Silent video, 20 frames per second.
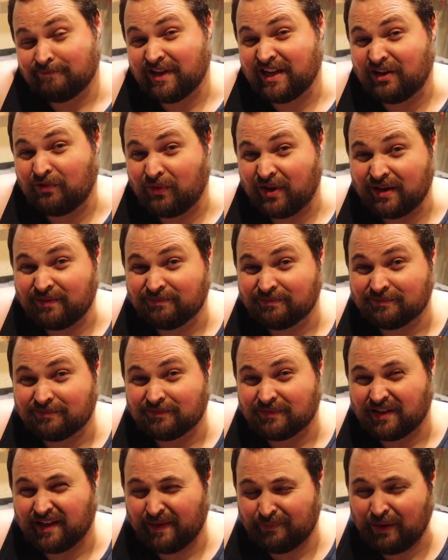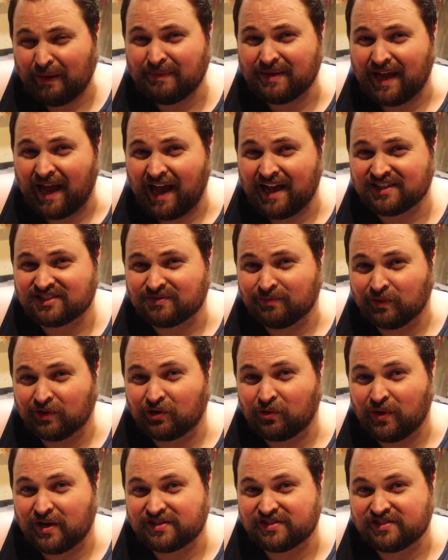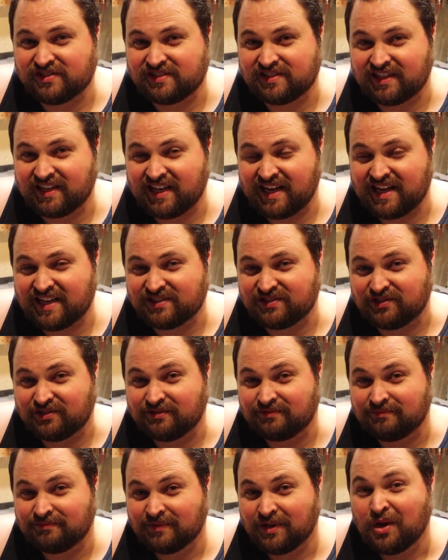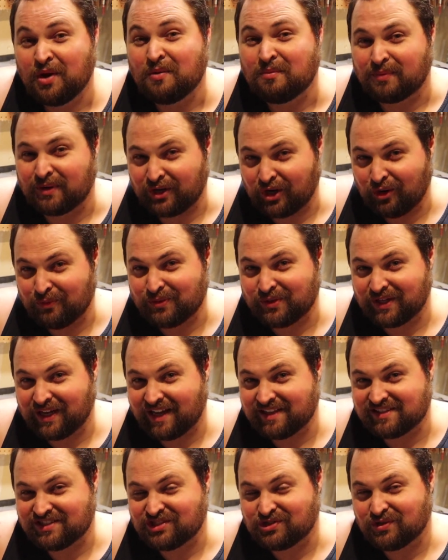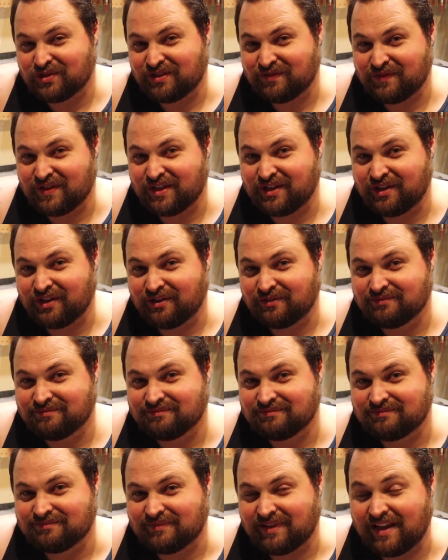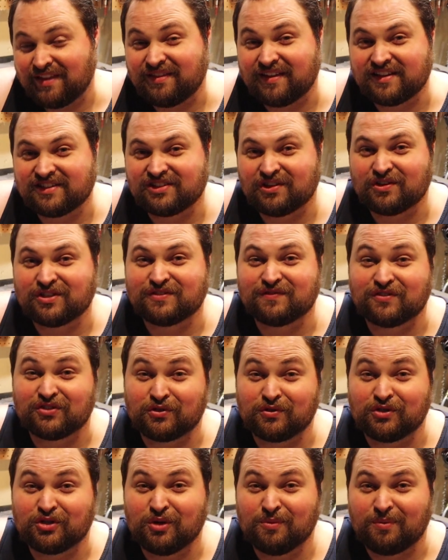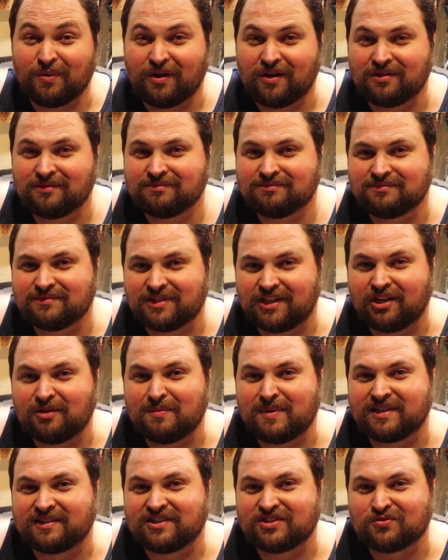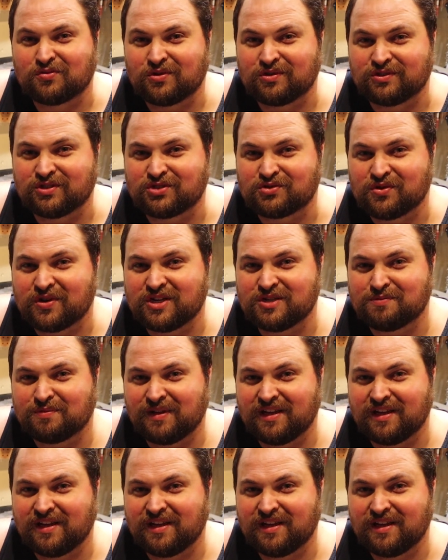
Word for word: Anyway, I probably asked more questions than I answered, but I hope you guys enjoyed the video, and thanks always for doing your part to help make this world a strange